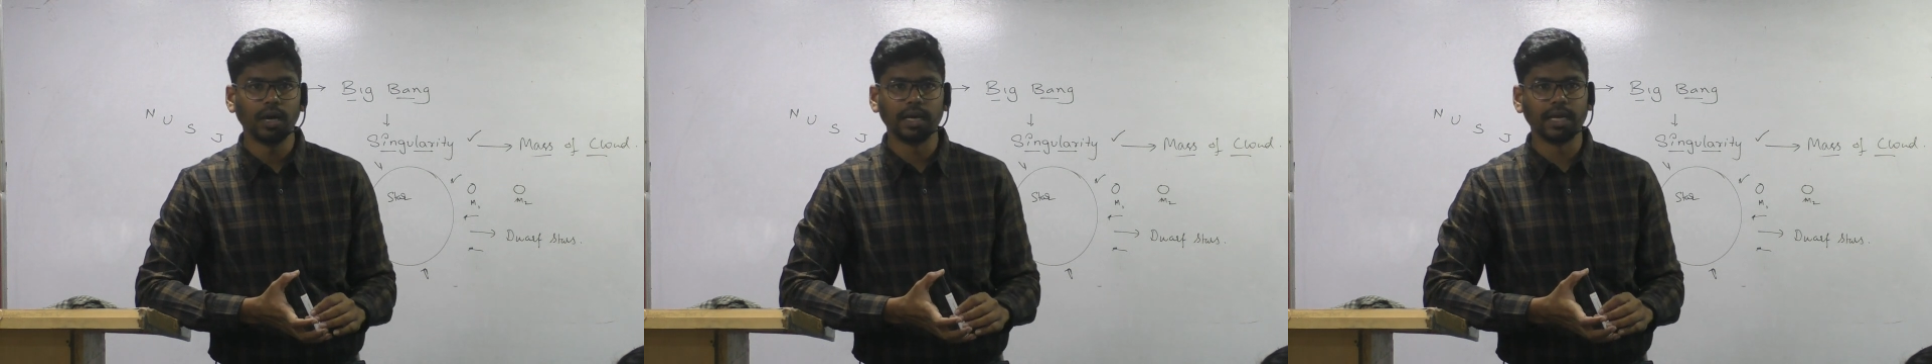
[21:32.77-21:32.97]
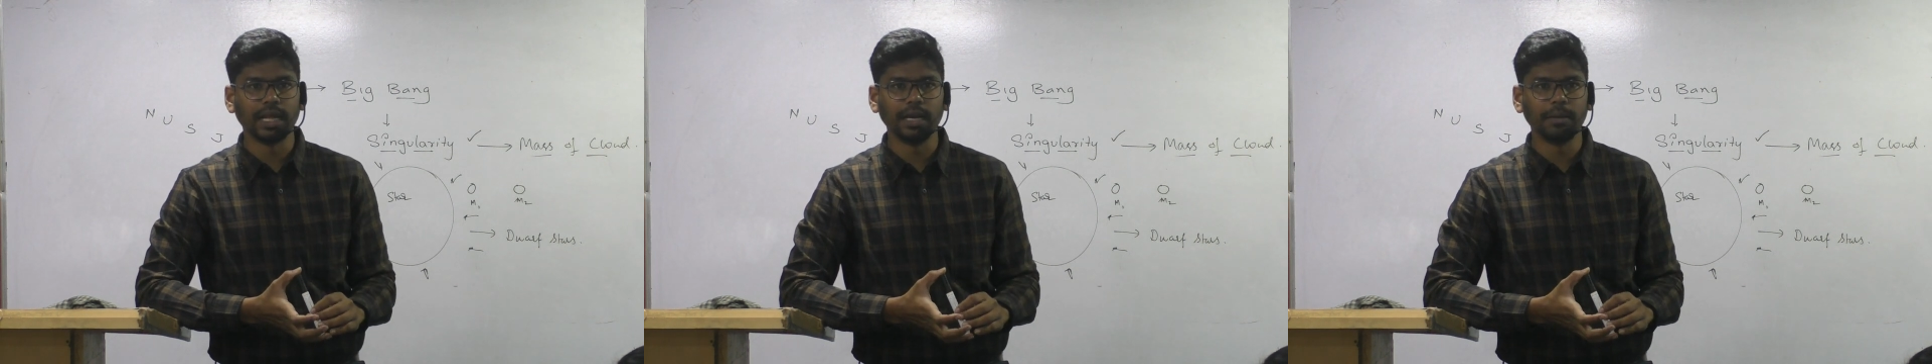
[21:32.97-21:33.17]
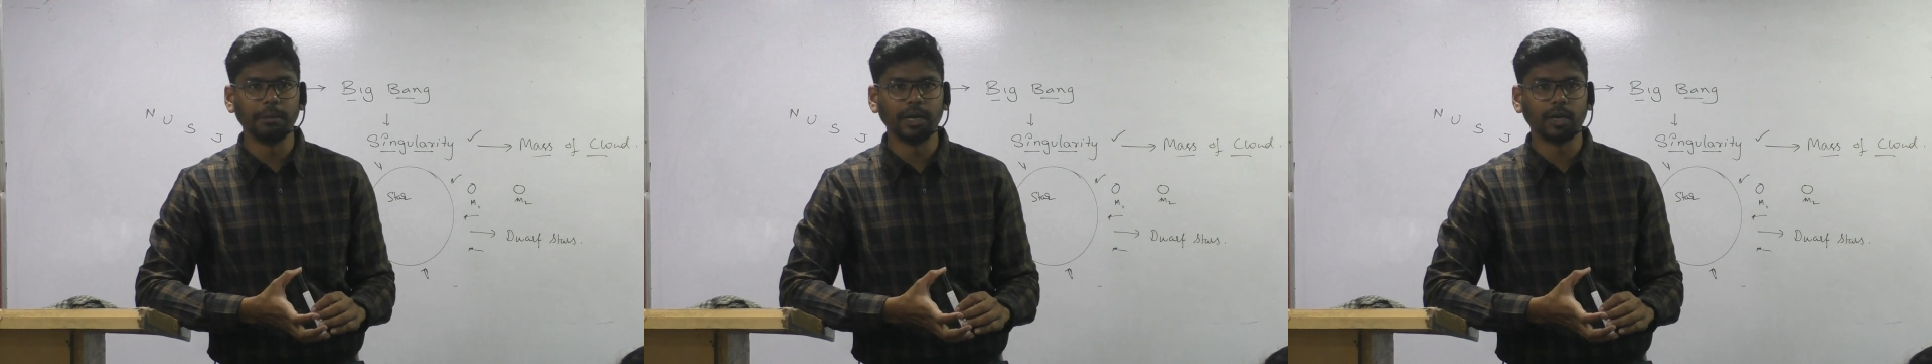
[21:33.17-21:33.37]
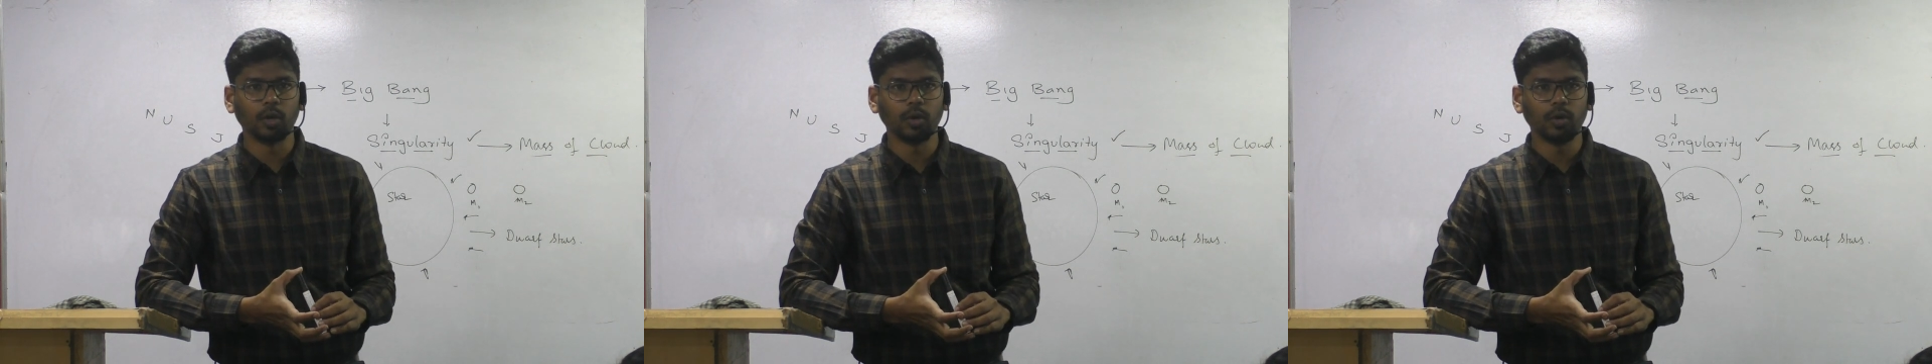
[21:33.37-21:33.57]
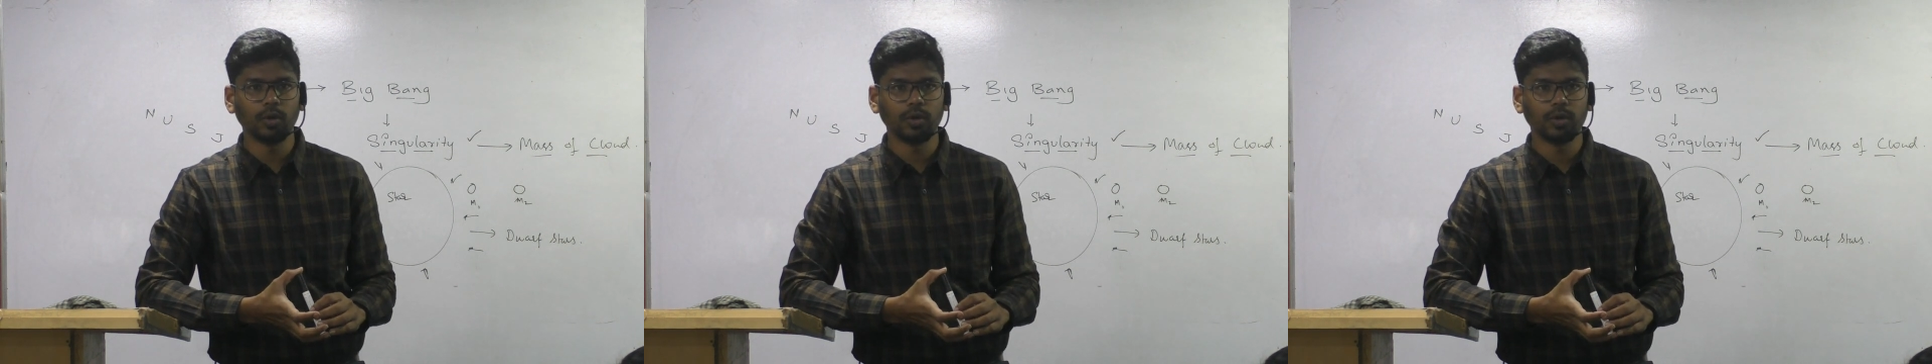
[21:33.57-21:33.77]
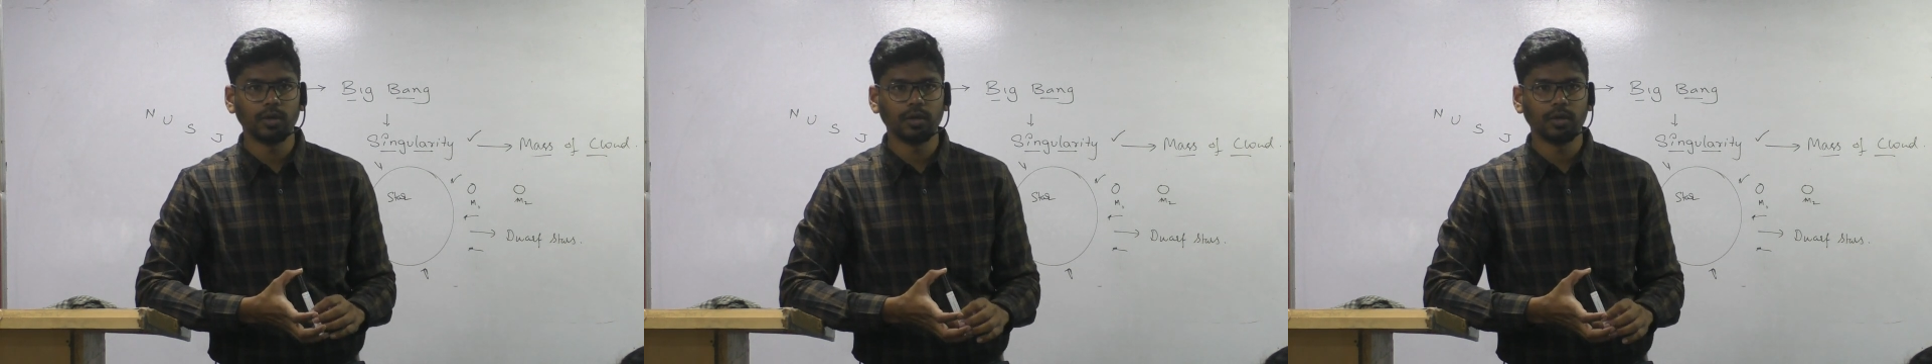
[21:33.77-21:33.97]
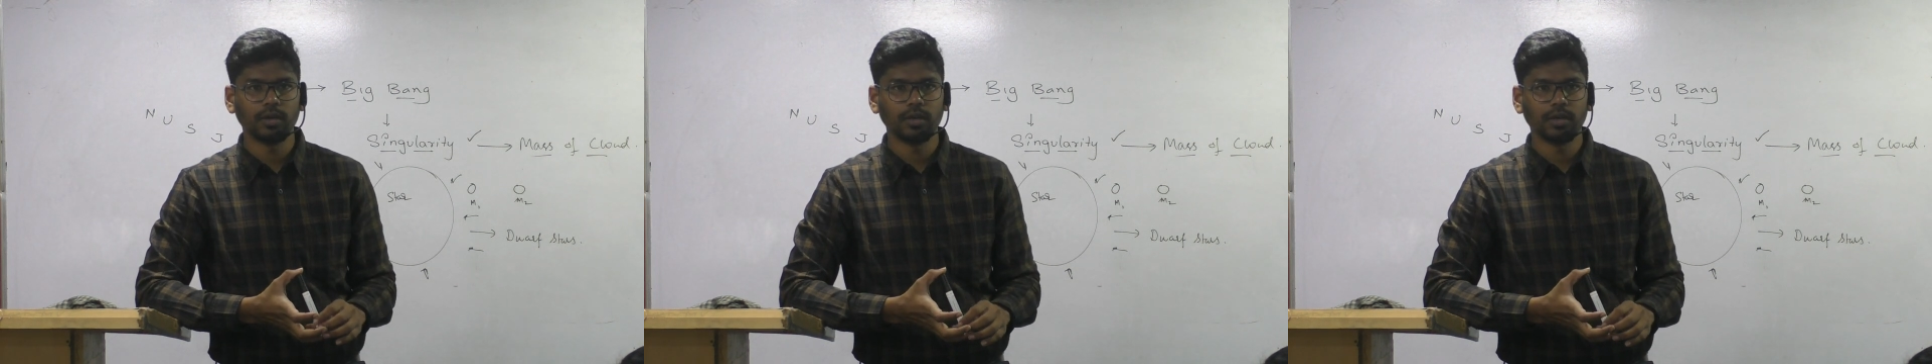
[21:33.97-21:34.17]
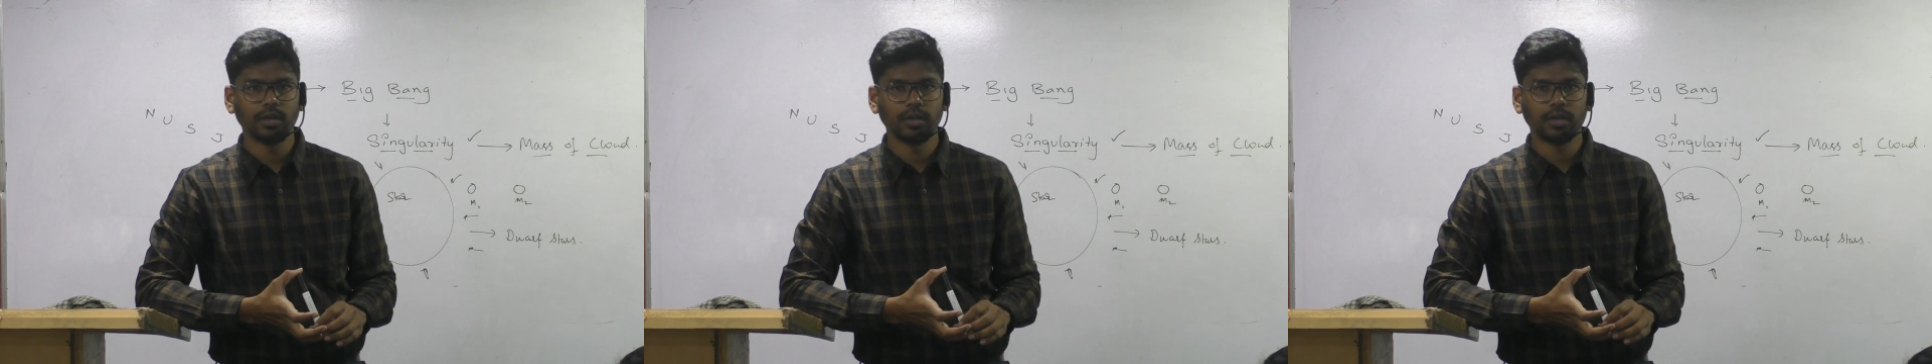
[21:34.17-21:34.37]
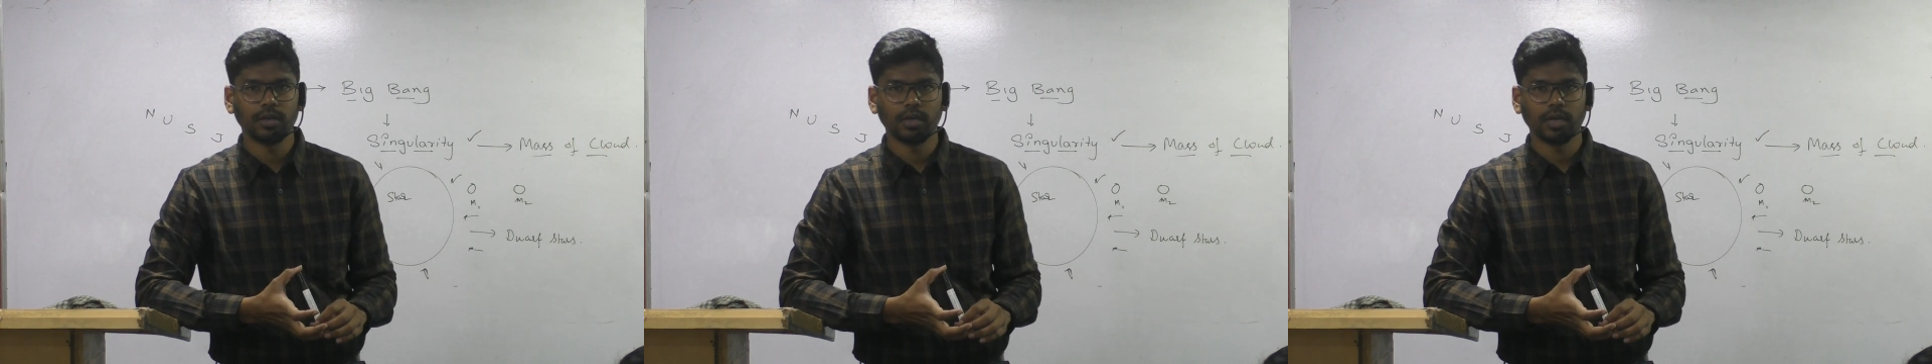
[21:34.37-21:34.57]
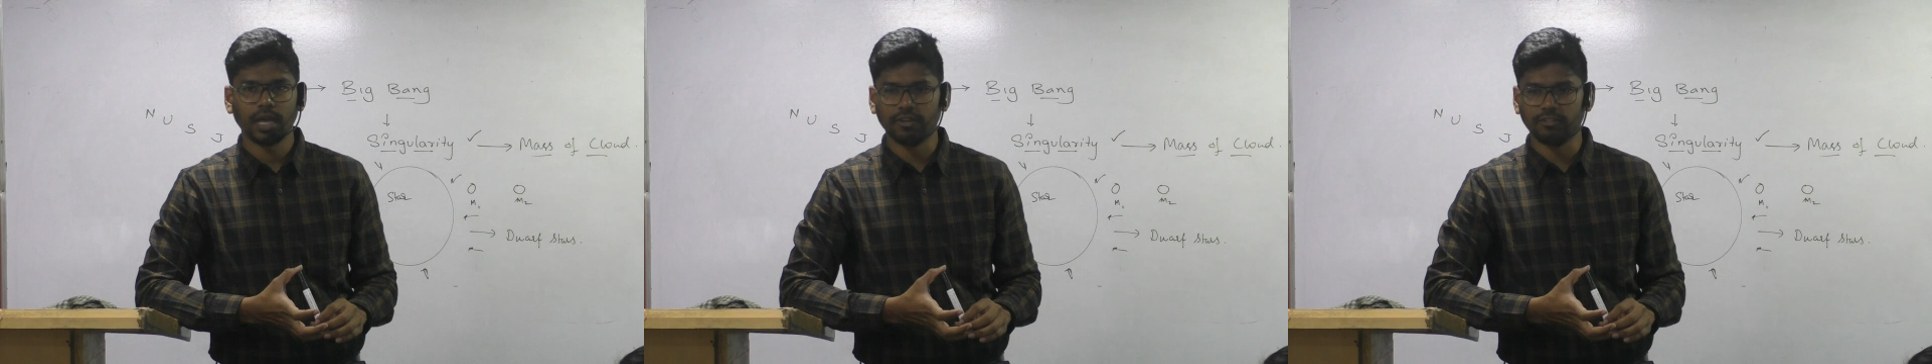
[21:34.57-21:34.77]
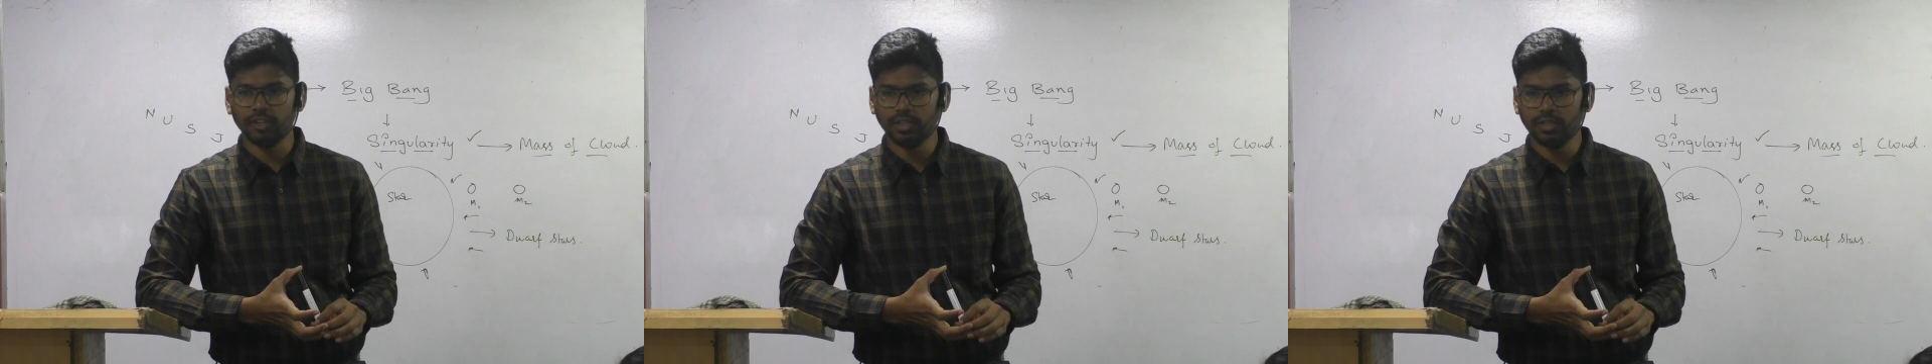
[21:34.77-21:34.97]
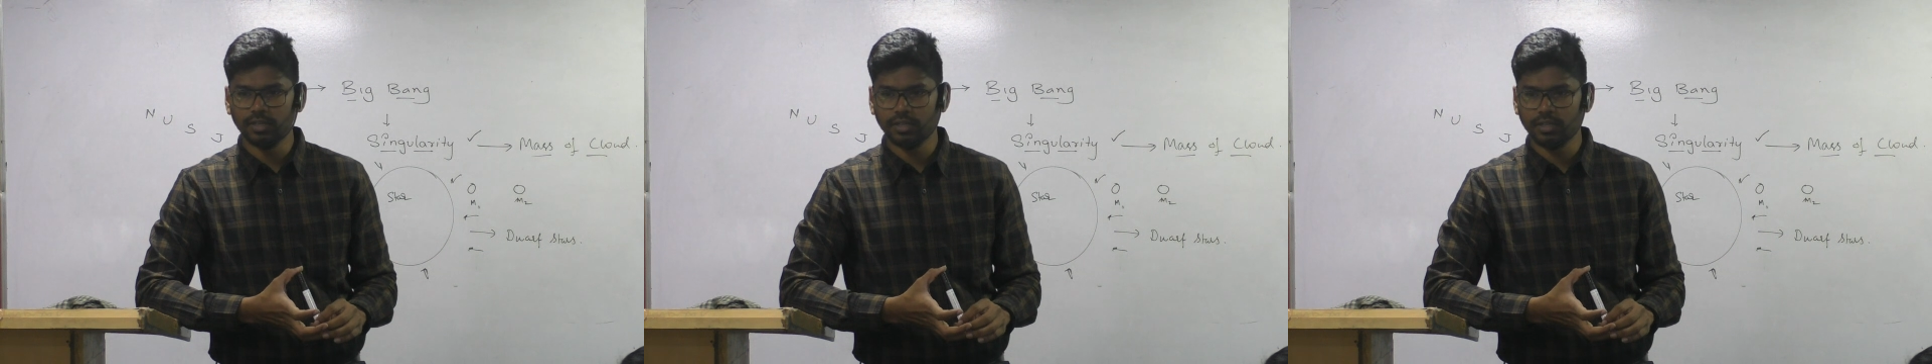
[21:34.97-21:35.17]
Delhi metro, ever?